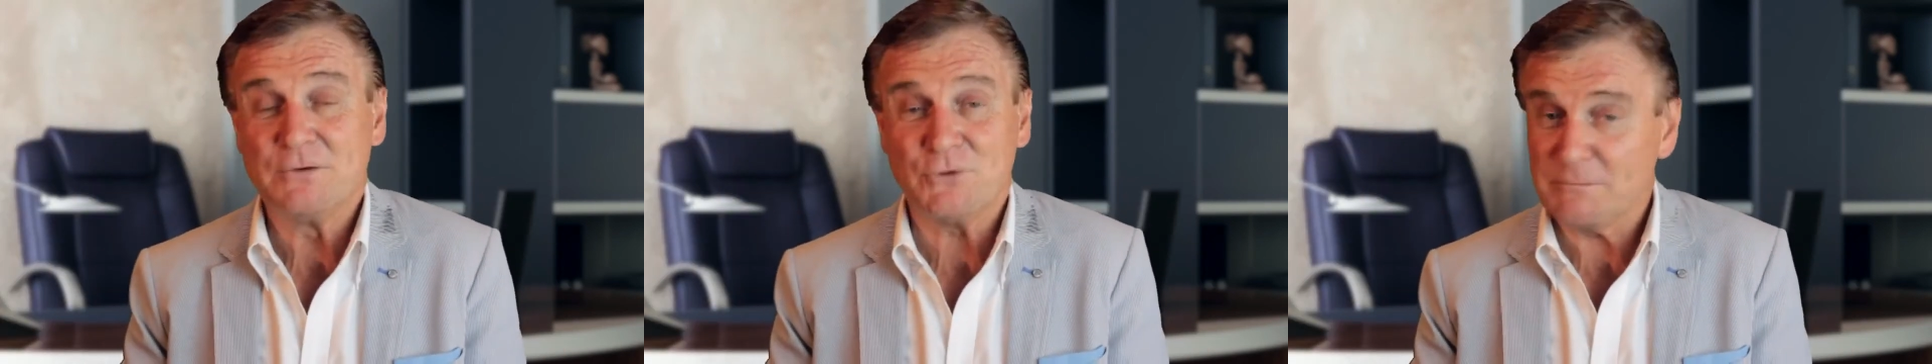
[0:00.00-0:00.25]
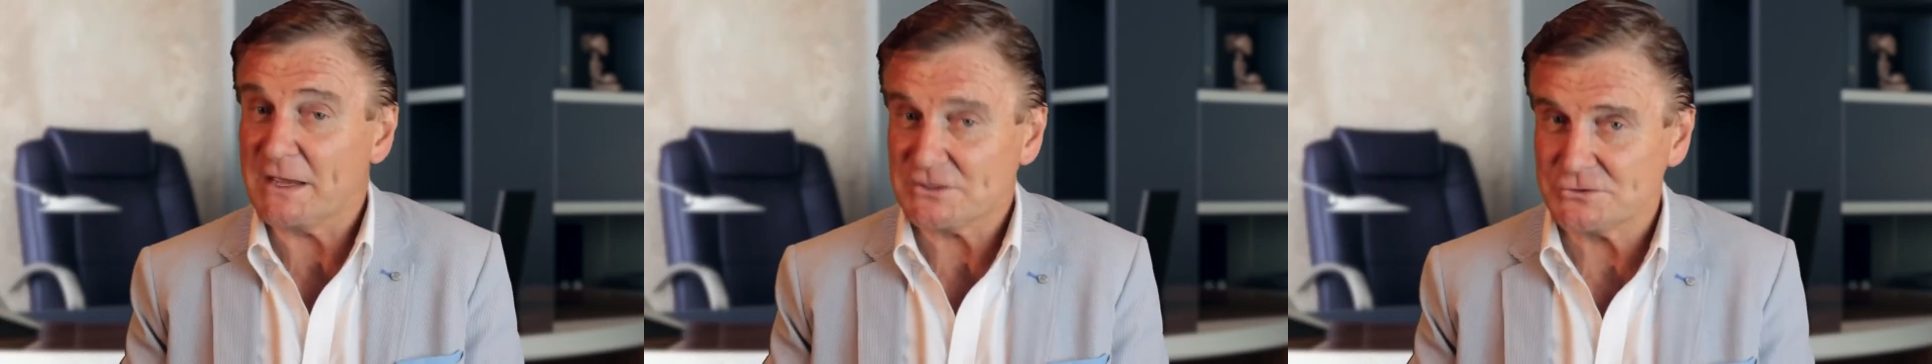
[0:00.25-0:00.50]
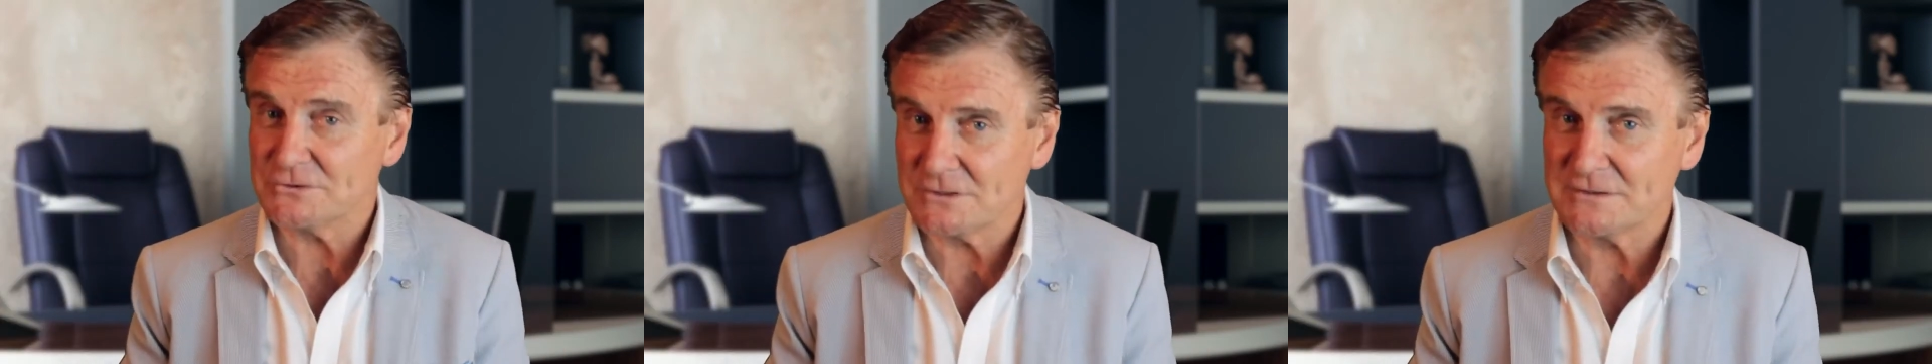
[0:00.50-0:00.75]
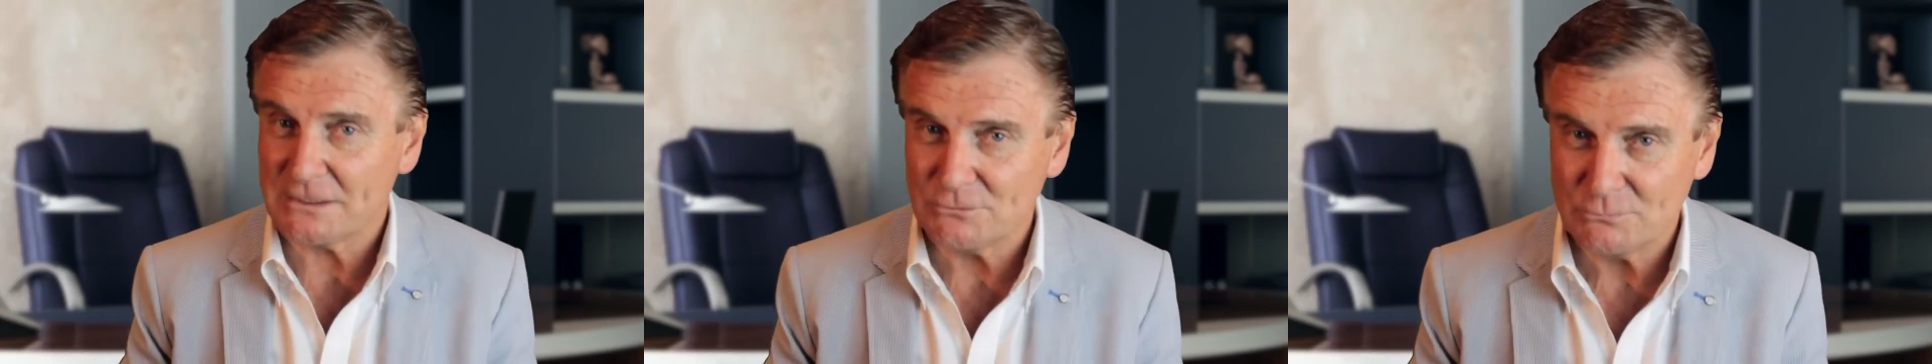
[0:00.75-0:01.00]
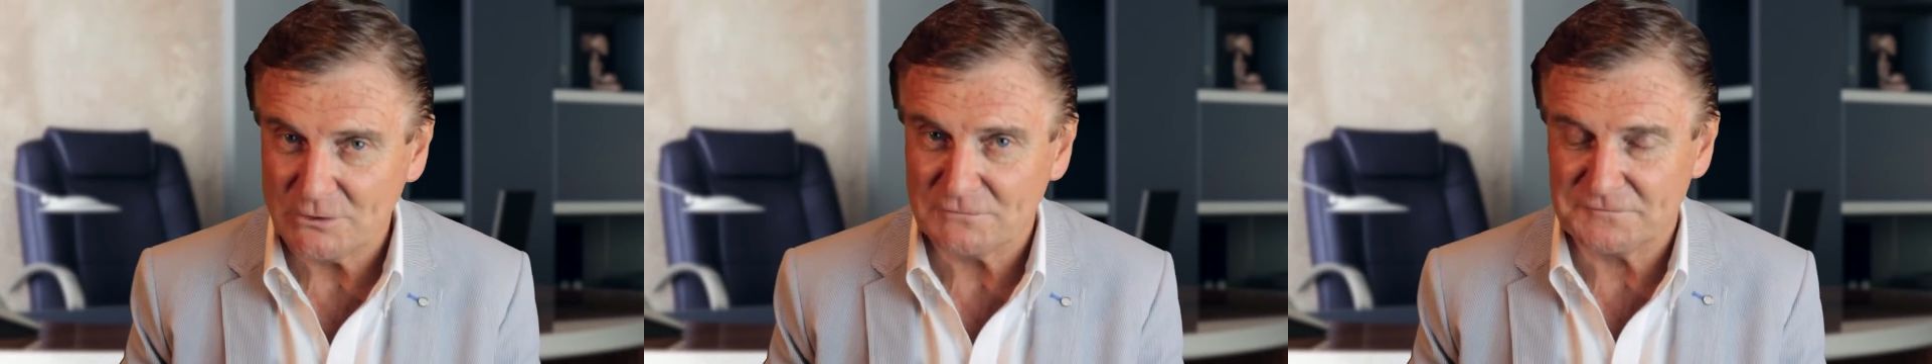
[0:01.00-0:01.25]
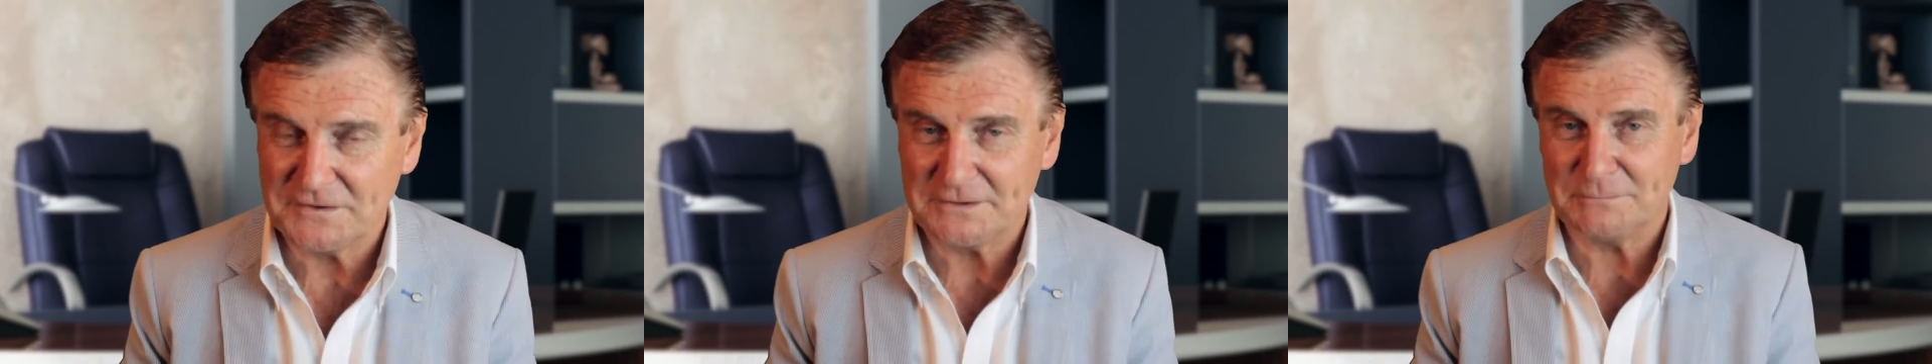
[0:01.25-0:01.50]
we made sure that they were well
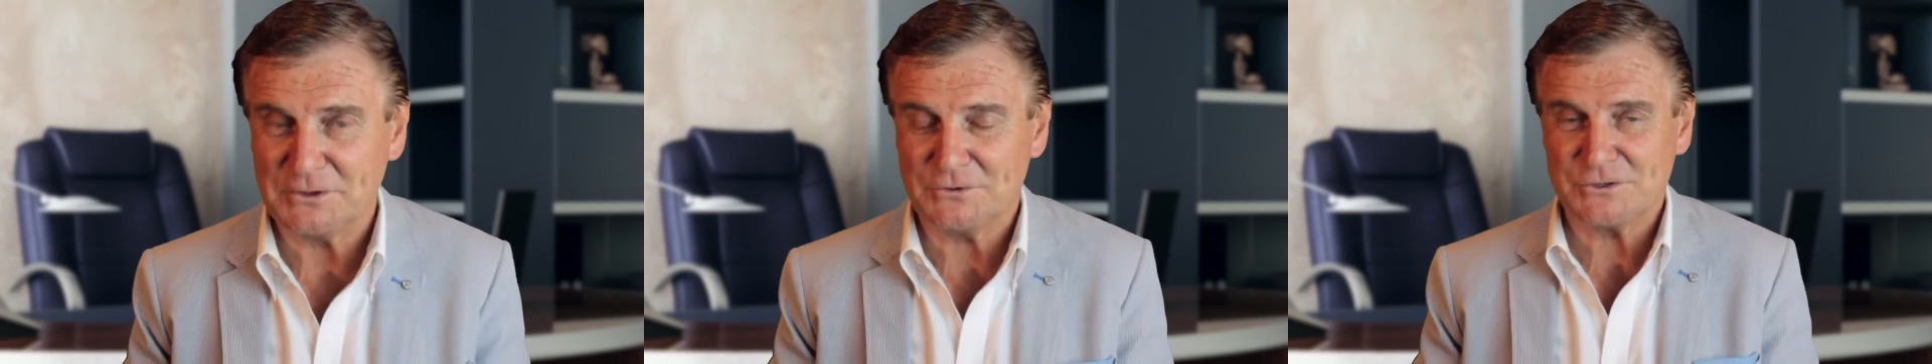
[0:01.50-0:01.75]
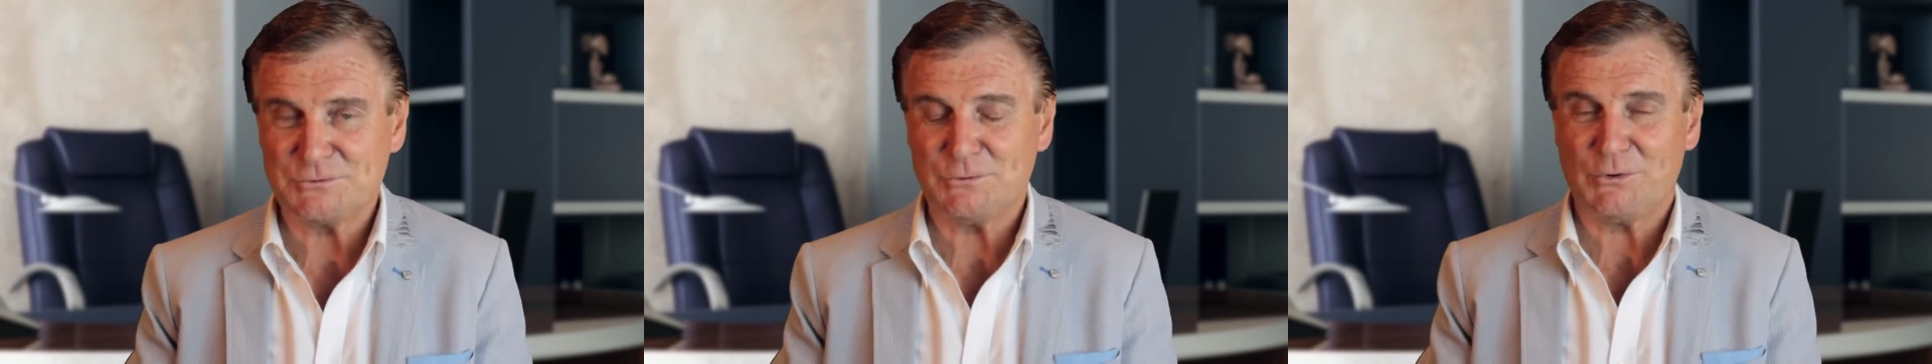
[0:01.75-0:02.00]
fed because